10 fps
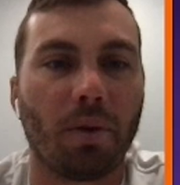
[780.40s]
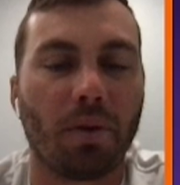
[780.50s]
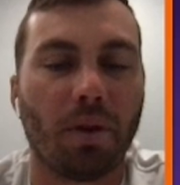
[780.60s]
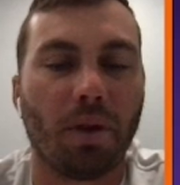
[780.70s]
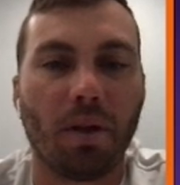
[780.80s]
with
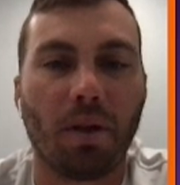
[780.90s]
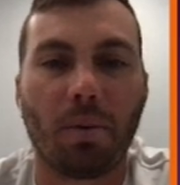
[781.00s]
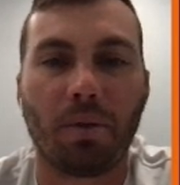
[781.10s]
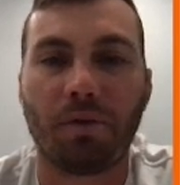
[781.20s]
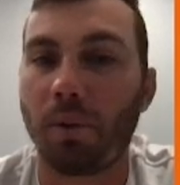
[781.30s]

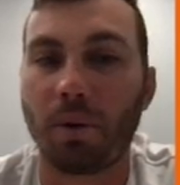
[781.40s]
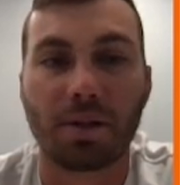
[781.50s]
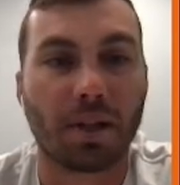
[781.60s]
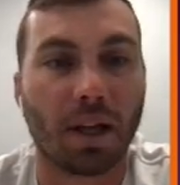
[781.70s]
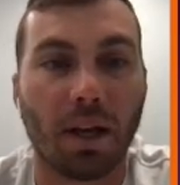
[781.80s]
Florida
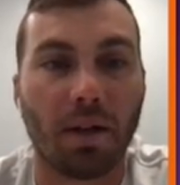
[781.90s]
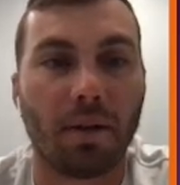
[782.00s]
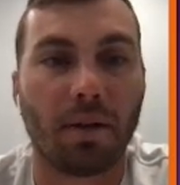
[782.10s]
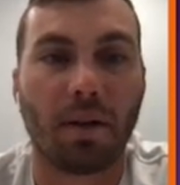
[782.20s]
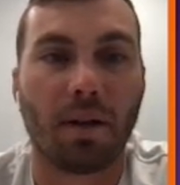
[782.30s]

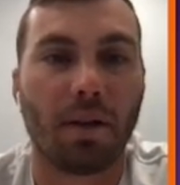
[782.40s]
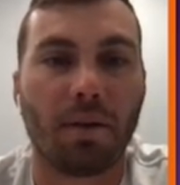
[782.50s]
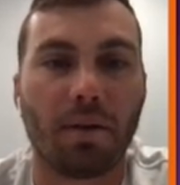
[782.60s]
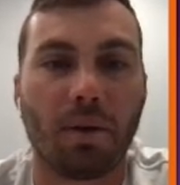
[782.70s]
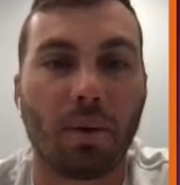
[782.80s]
State
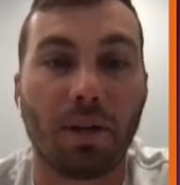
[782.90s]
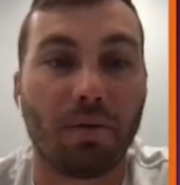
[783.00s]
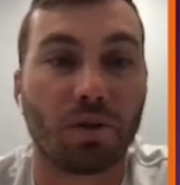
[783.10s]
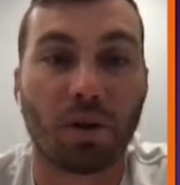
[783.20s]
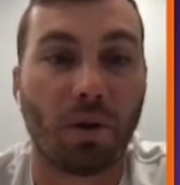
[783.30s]
and, you know,
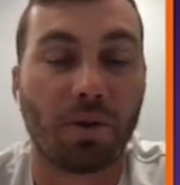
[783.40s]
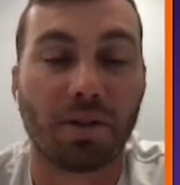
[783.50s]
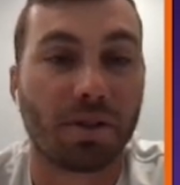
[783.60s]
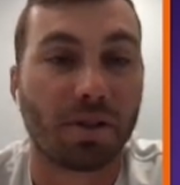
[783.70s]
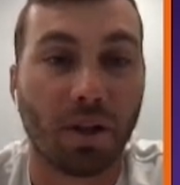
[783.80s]
even
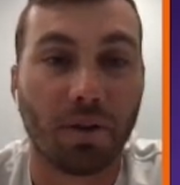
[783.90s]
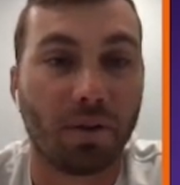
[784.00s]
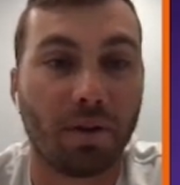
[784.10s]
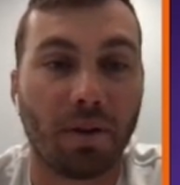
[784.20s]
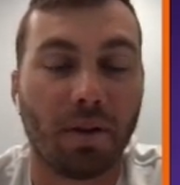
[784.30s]
Charleston
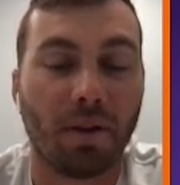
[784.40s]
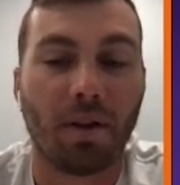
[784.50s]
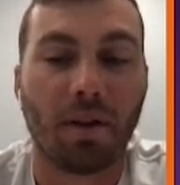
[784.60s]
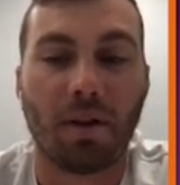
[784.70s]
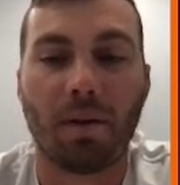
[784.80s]
Southern,
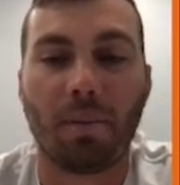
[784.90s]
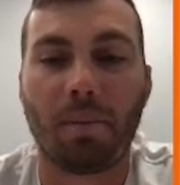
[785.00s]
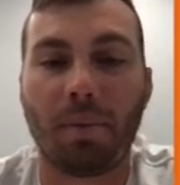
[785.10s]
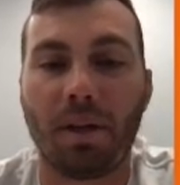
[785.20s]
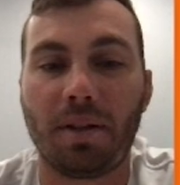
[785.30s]

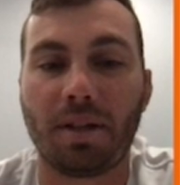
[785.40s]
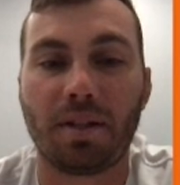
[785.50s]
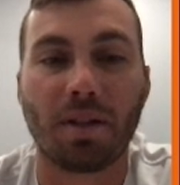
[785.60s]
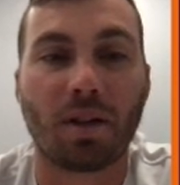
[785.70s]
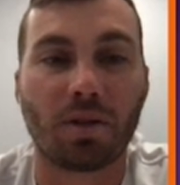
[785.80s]

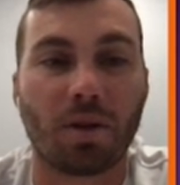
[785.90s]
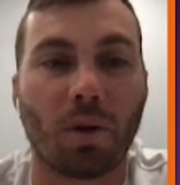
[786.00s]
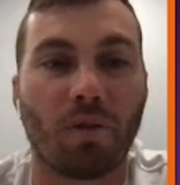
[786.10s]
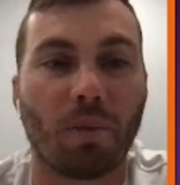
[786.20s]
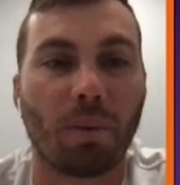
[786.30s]
it's a
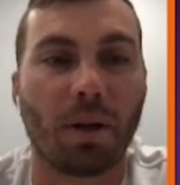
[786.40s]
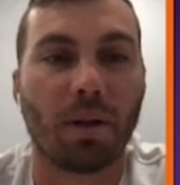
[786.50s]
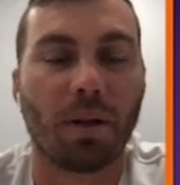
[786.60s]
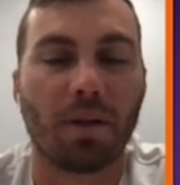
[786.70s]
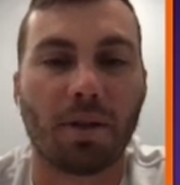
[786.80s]
concern for me
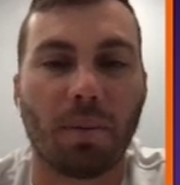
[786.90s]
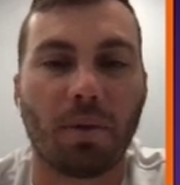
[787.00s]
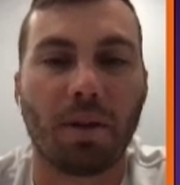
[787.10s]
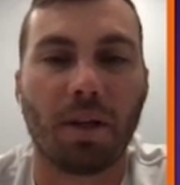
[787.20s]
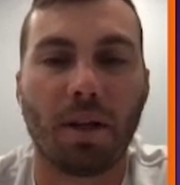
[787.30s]
and
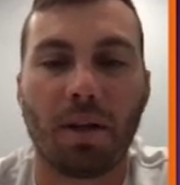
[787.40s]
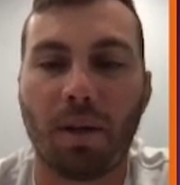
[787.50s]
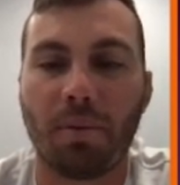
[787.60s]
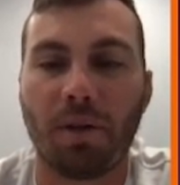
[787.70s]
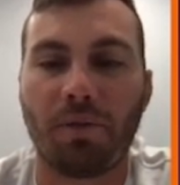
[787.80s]
something that
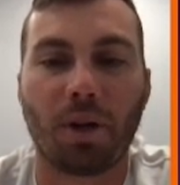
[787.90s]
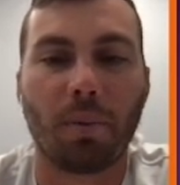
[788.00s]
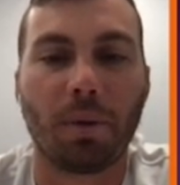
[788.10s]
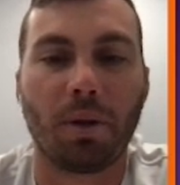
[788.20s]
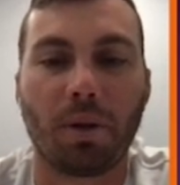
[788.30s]
I'm definitely
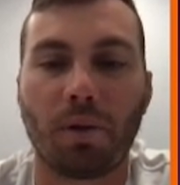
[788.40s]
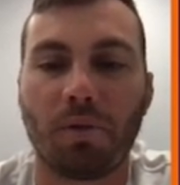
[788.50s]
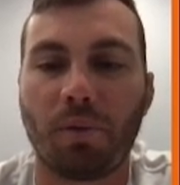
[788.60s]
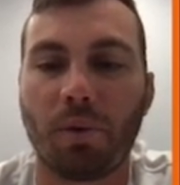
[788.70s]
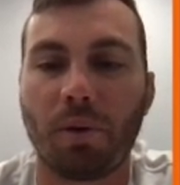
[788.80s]
going to be looking
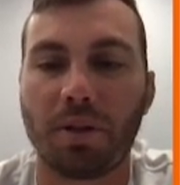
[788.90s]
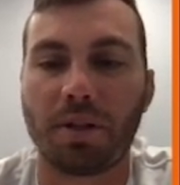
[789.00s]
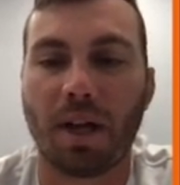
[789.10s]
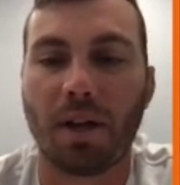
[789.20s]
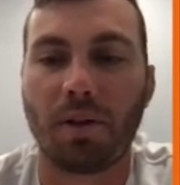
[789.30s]
for on
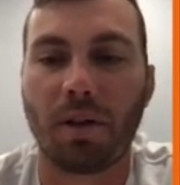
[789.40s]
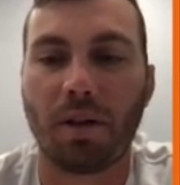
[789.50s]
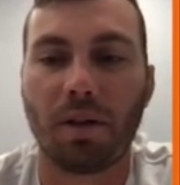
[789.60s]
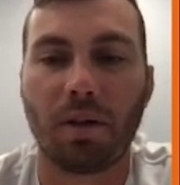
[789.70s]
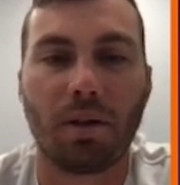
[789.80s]

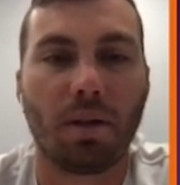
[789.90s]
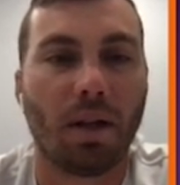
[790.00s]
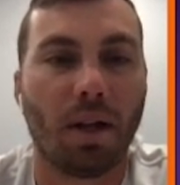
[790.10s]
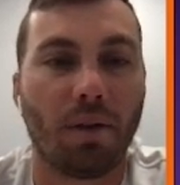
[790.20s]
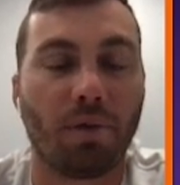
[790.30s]
Saturday
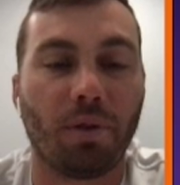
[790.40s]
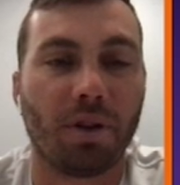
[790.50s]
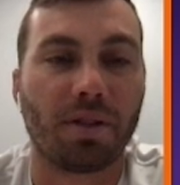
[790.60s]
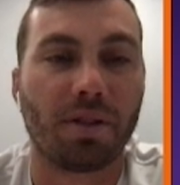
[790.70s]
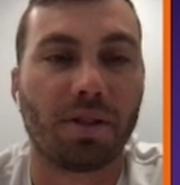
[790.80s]
and for the
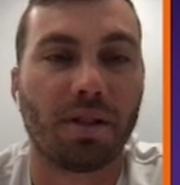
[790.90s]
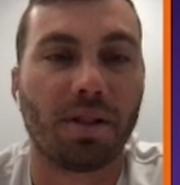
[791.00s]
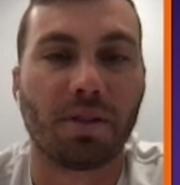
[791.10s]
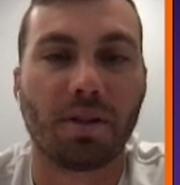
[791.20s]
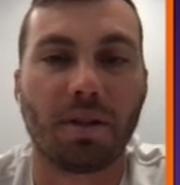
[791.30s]
rest of the
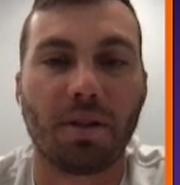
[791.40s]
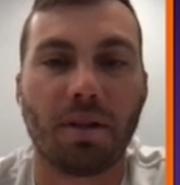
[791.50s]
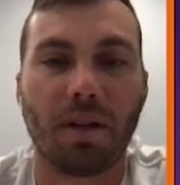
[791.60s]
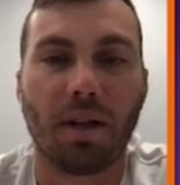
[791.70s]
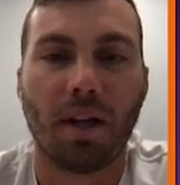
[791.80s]
season.
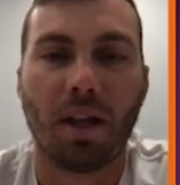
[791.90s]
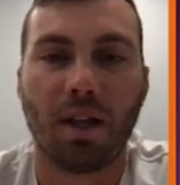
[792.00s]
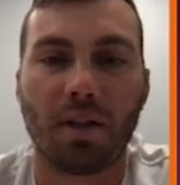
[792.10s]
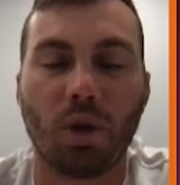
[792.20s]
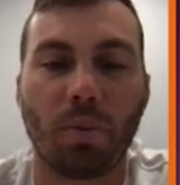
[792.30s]

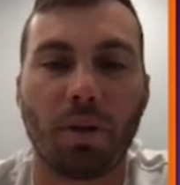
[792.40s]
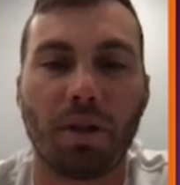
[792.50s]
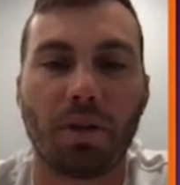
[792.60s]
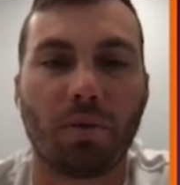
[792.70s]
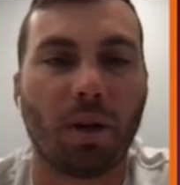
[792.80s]
And let's hope that
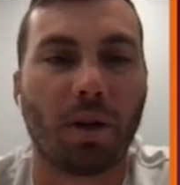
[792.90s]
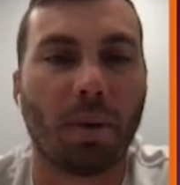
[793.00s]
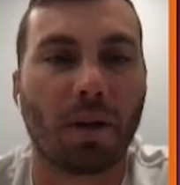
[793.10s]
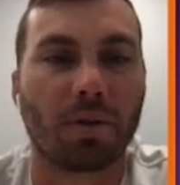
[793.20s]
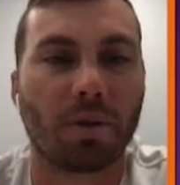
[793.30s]
these running
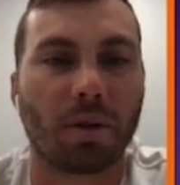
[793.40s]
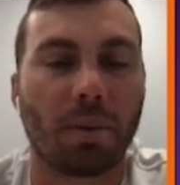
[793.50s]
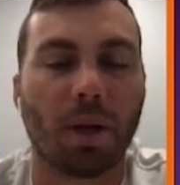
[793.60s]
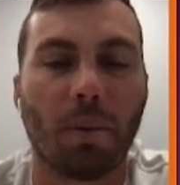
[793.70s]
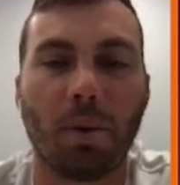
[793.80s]
backs
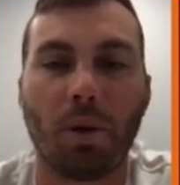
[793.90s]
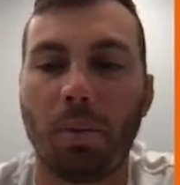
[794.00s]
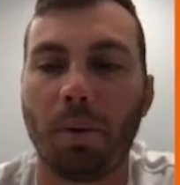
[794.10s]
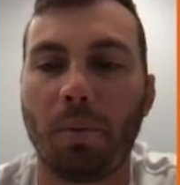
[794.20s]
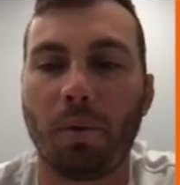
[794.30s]
become a
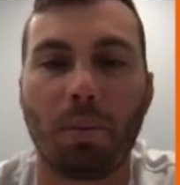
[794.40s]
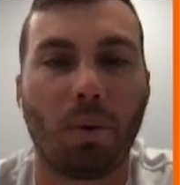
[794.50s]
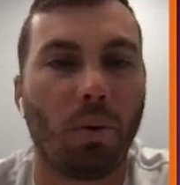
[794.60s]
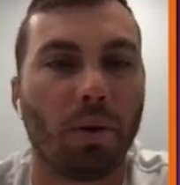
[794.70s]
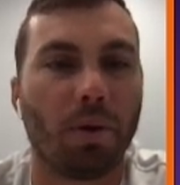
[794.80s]
little bit more
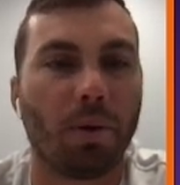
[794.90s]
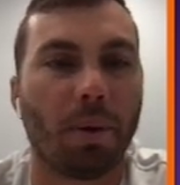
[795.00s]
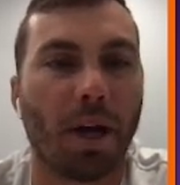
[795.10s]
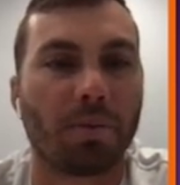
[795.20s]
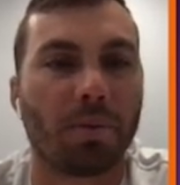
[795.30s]
bold in their
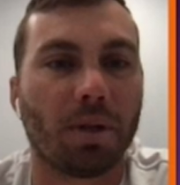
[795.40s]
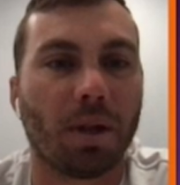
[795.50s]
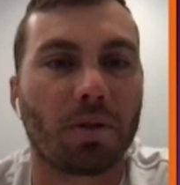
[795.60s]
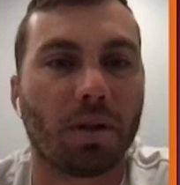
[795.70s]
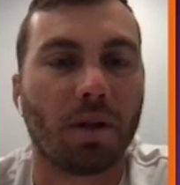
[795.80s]
pass
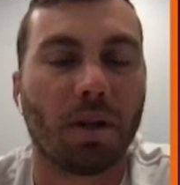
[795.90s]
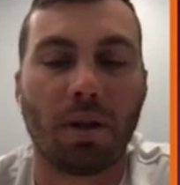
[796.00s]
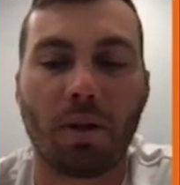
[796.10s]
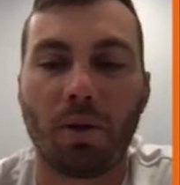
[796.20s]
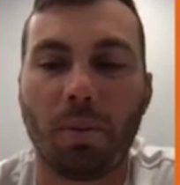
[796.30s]
protection
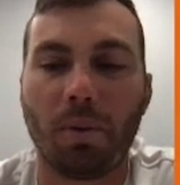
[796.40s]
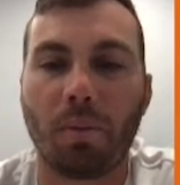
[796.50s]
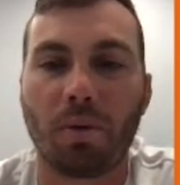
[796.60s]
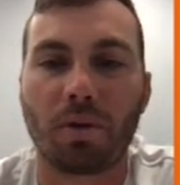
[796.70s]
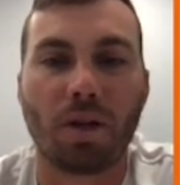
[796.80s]
and a little
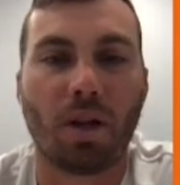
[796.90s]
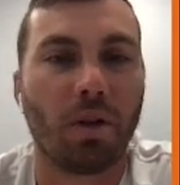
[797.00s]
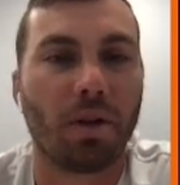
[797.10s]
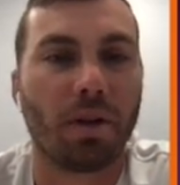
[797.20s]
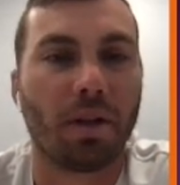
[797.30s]
bit more
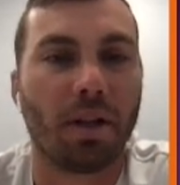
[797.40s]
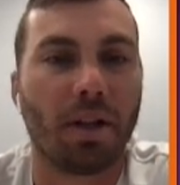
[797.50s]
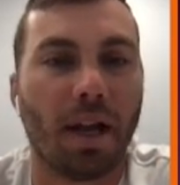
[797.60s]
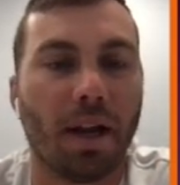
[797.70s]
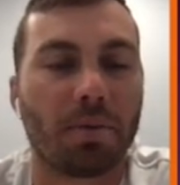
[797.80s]
solid in
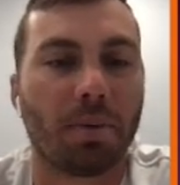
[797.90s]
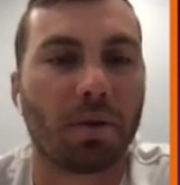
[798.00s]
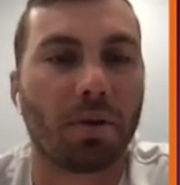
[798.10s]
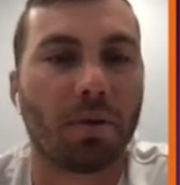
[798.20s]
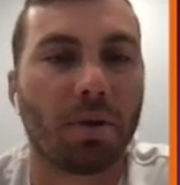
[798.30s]
that
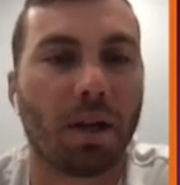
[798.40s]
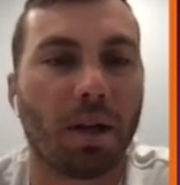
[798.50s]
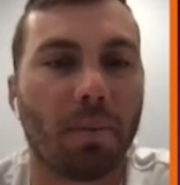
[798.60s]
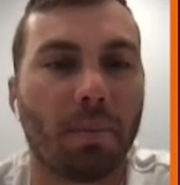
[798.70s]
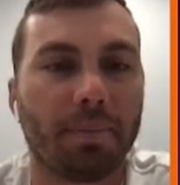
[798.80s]
aspect of their
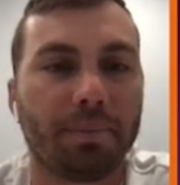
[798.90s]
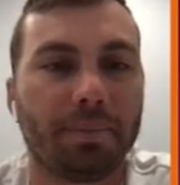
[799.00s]
game.